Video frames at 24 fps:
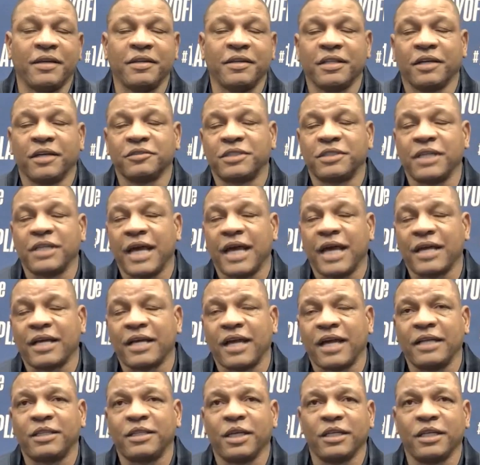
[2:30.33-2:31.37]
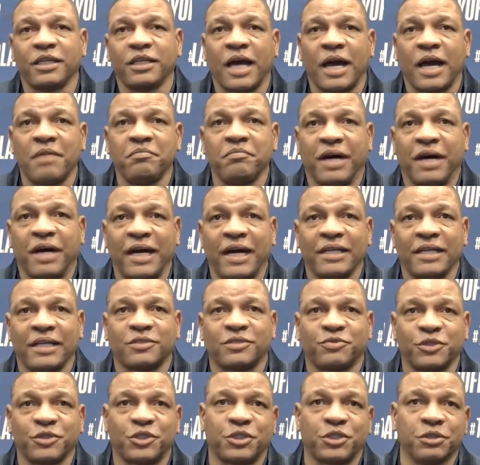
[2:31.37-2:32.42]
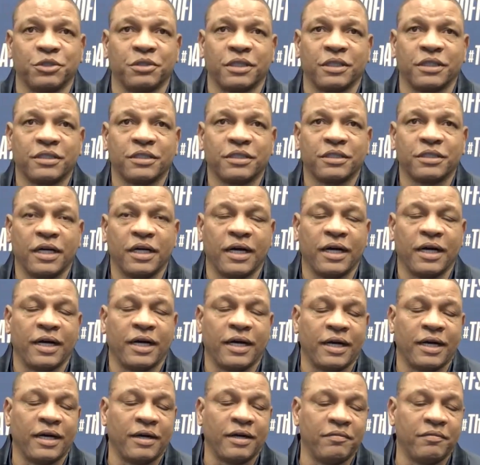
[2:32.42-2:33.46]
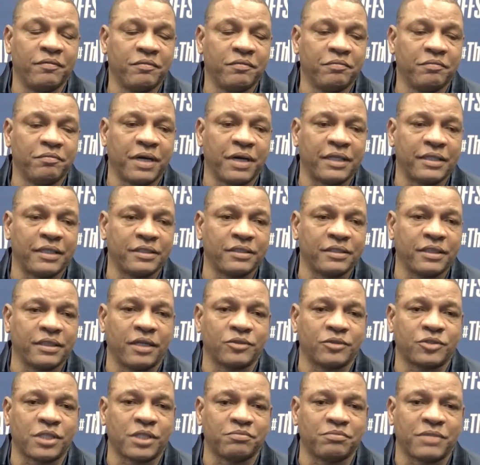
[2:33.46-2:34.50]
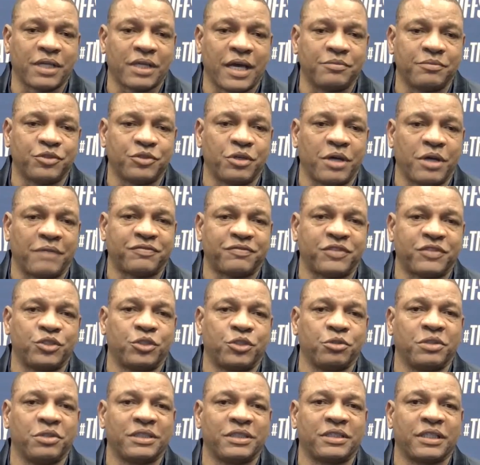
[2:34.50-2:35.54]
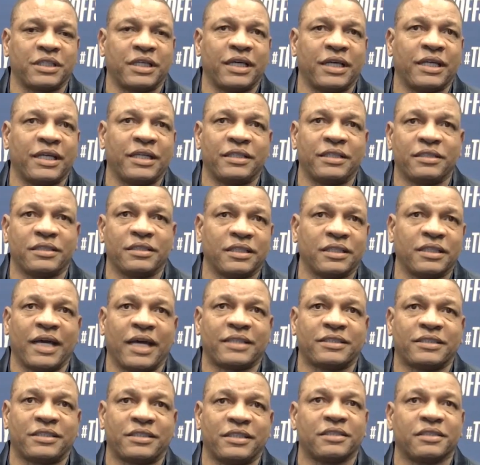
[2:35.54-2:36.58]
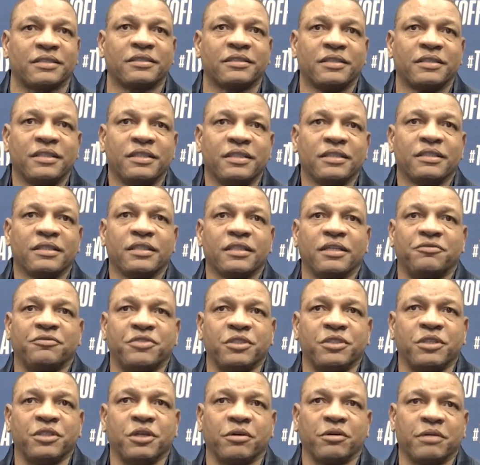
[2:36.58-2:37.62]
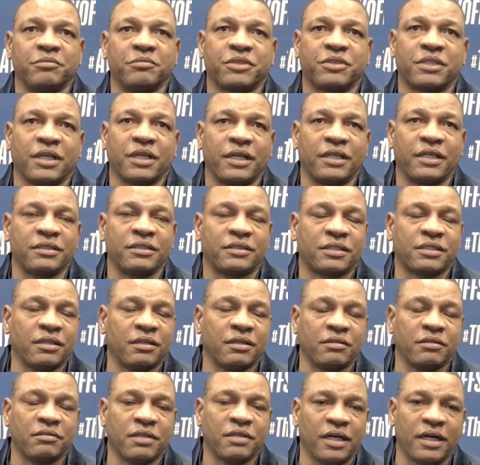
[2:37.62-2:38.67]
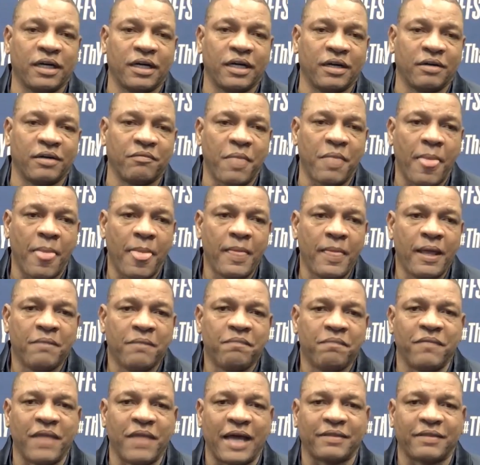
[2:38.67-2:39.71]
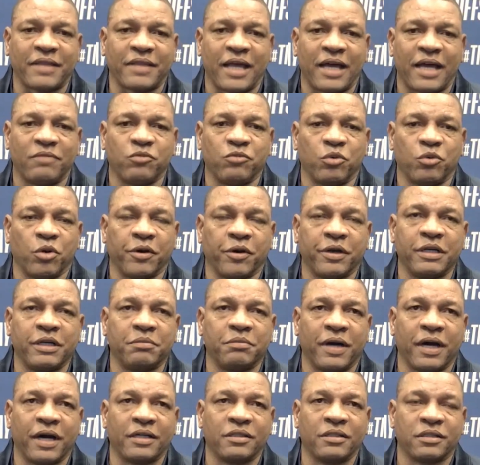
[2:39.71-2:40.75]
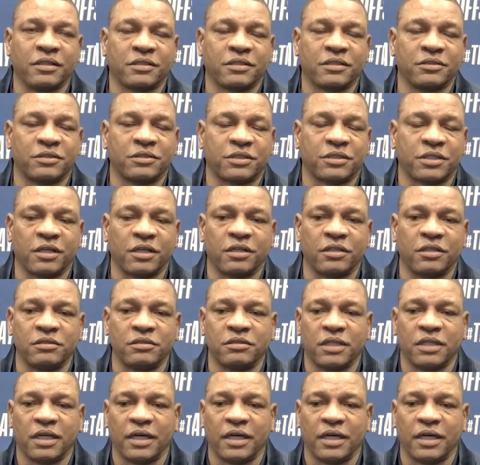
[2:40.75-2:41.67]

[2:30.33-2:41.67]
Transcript: Jack, I think I'm biased for sure. But, you know, sometimes you have to do it to get it the next year, if you know what I'm saying. So not that worried about it or concerned.